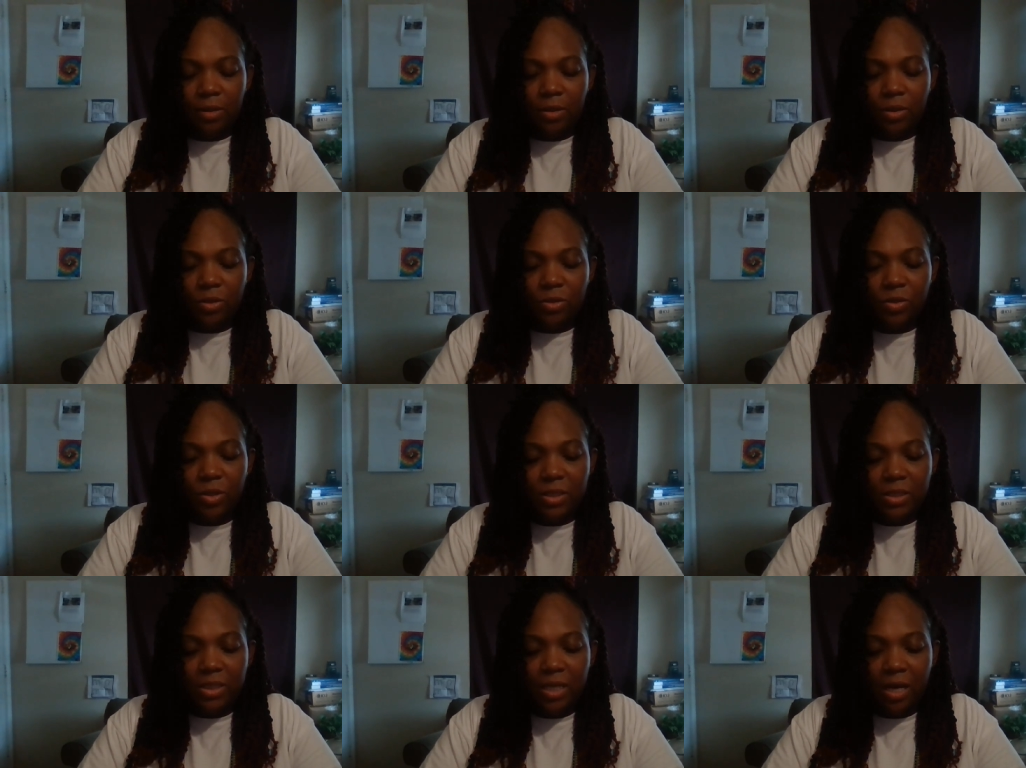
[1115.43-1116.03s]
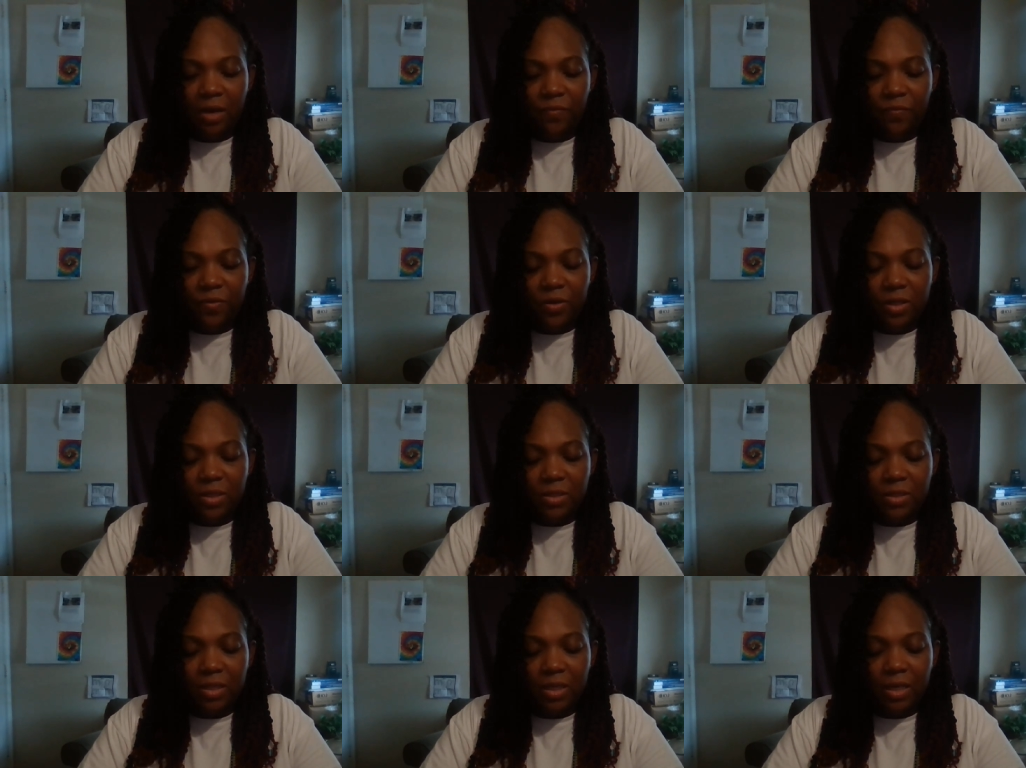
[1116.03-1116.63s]
So it's time for
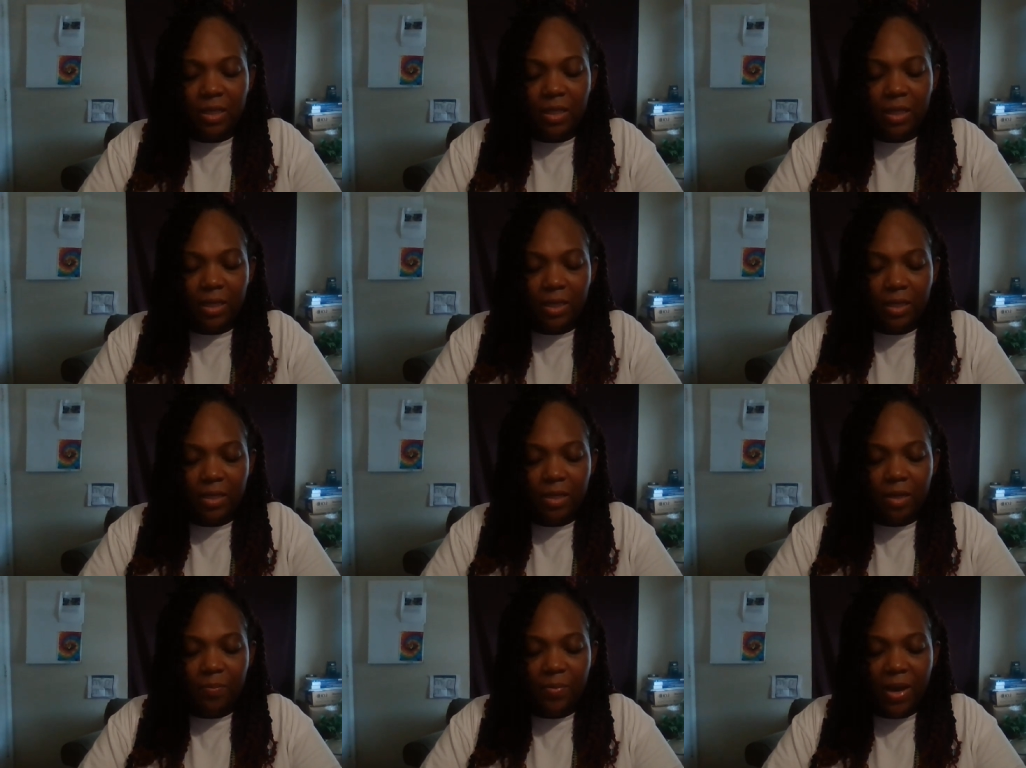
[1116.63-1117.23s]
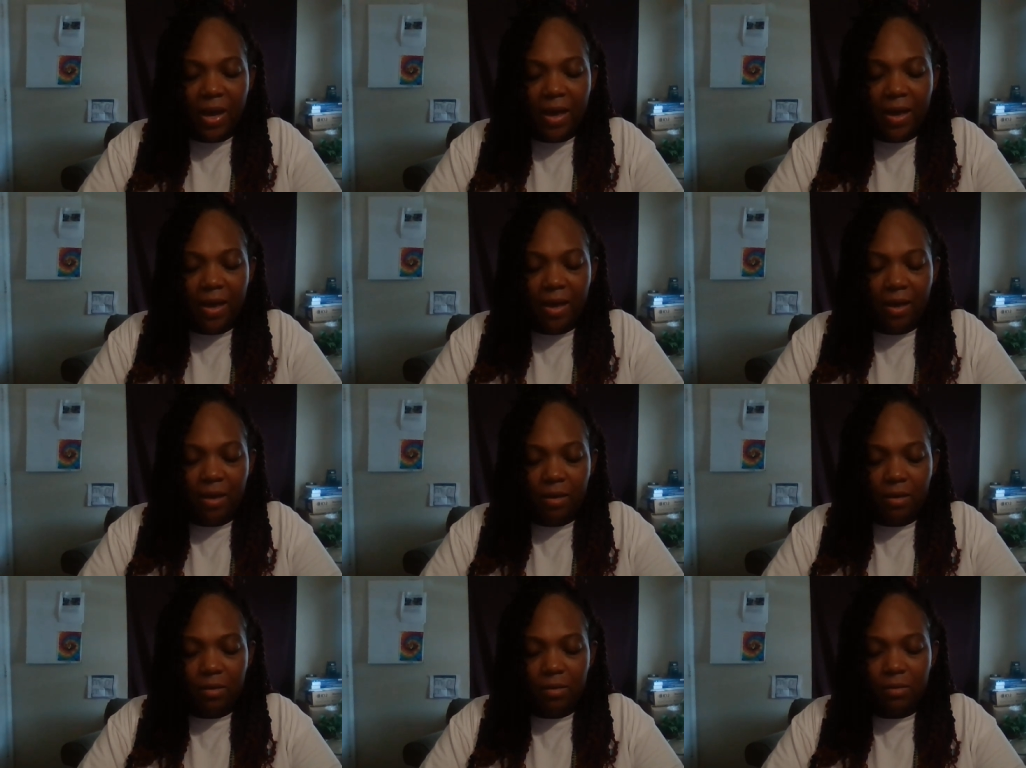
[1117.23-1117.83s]
us to clean up our
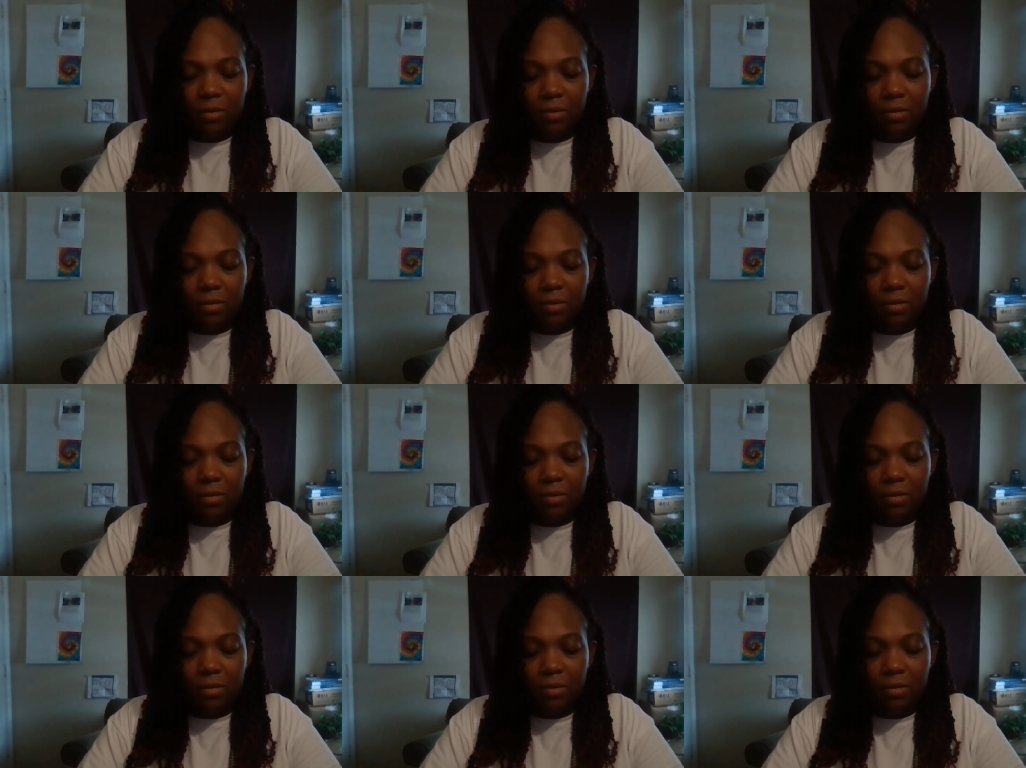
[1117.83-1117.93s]
act.